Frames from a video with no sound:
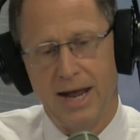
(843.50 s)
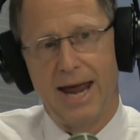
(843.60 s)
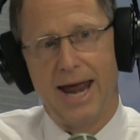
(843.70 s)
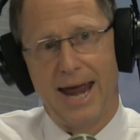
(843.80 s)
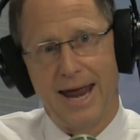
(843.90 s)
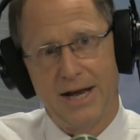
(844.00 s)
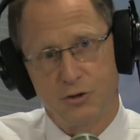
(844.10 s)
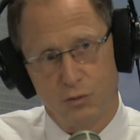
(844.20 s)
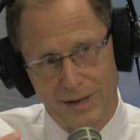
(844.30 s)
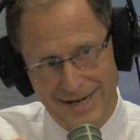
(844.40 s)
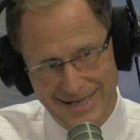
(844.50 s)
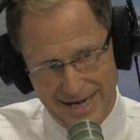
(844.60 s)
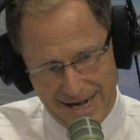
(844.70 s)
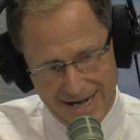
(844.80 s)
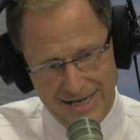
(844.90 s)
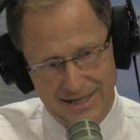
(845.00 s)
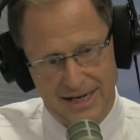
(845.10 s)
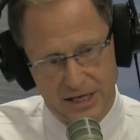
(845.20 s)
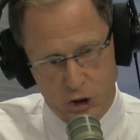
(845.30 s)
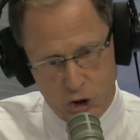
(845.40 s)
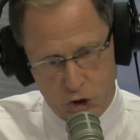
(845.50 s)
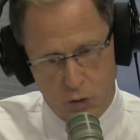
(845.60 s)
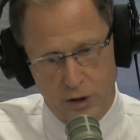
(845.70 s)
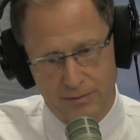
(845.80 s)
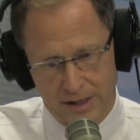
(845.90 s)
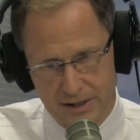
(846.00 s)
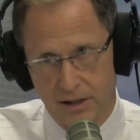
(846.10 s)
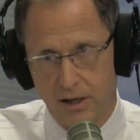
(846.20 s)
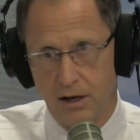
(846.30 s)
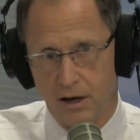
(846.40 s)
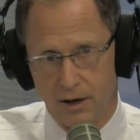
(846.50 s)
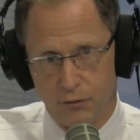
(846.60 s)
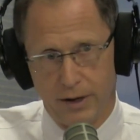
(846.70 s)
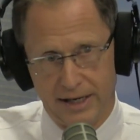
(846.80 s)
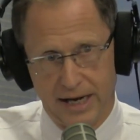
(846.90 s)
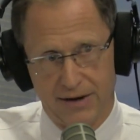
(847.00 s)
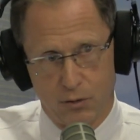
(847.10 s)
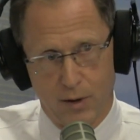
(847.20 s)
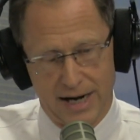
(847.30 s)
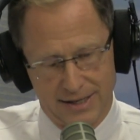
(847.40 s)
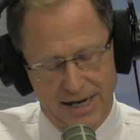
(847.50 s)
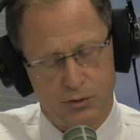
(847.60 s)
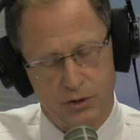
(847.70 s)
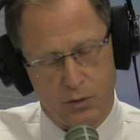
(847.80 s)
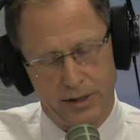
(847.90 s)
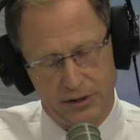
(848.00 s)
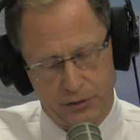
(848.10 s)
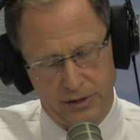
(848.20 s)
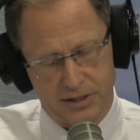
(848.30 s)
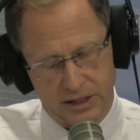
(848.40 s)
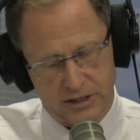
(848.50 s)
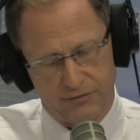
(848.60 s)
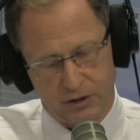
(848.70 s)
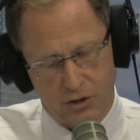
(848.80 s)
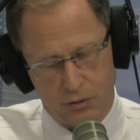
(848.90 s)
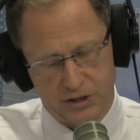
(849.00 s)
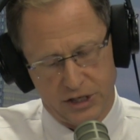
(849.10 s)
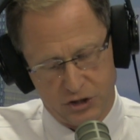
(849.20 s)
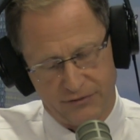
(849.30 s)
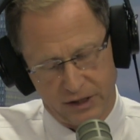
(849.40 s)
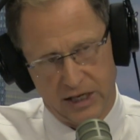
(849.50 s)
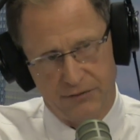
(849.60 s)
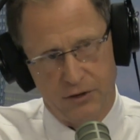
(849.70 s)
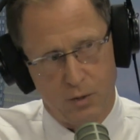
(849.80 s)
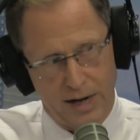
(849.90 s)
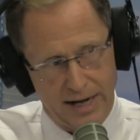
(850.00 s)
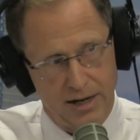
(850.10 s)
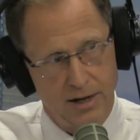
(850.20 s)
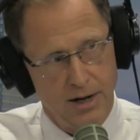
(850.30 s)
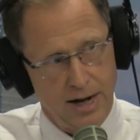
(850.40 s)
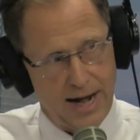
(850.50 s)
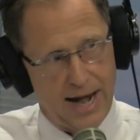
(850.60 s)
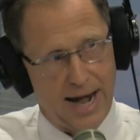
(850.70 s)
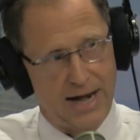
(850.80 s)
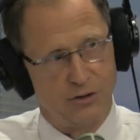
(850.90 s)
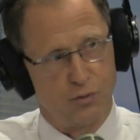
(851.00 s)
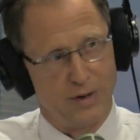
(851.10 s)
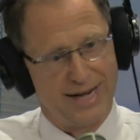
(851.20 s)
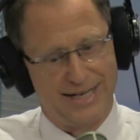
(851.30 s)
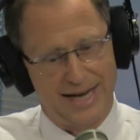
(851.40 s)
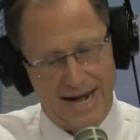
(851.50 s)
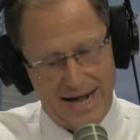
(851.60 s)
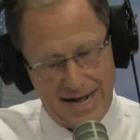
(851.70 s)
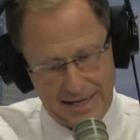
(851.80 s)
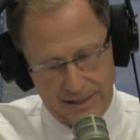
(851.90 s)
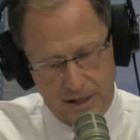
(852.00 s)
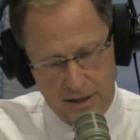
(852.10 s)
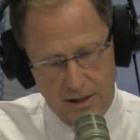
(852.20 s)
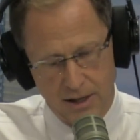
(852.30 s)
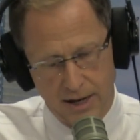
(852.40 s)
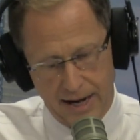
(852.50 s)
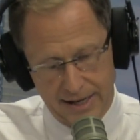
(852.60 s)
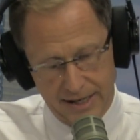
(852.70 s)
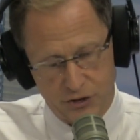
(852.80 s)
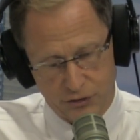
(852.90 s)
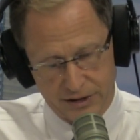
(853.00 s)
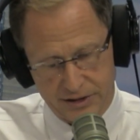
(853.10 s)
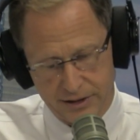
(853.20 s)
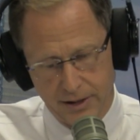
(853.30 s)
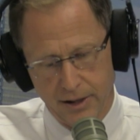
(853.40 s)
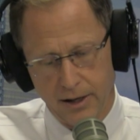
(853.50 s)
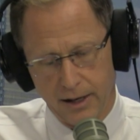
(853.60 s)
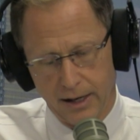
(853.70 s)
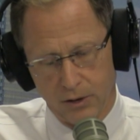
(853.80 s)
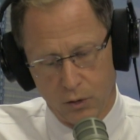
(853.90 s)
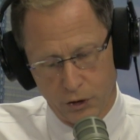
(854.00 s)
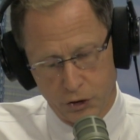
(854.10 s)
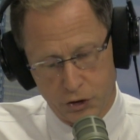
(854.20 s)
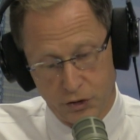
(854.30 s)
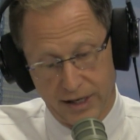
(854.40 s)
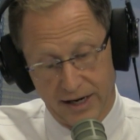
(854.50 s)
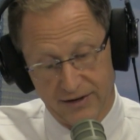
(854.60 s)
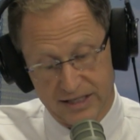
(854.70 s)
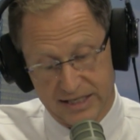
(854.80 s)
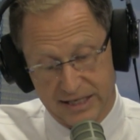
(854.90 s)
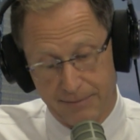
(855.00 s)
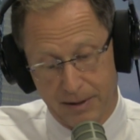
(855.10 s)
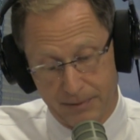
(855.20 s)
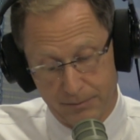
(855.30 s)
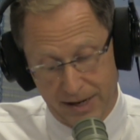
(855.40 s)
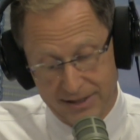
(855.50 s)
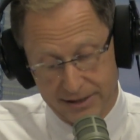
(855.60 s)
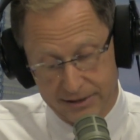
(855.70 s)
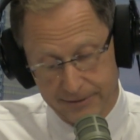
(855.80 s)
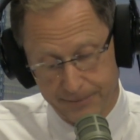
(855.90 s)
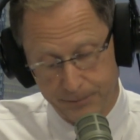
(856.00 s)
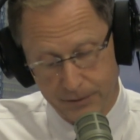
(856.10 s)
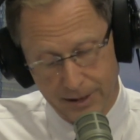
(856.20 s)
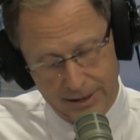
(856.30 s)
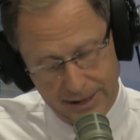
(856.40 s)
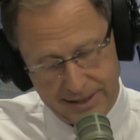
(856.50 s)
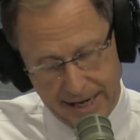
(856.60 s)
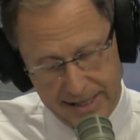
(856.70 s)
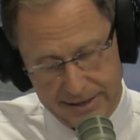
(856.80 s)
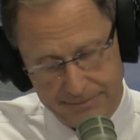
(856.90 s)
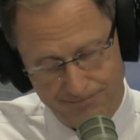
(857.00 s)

and retain the enjoyment of what he gave away, and that's what 2036 of the code says. You have to give it away and retain an interest in order to get a step up in basis. In this case,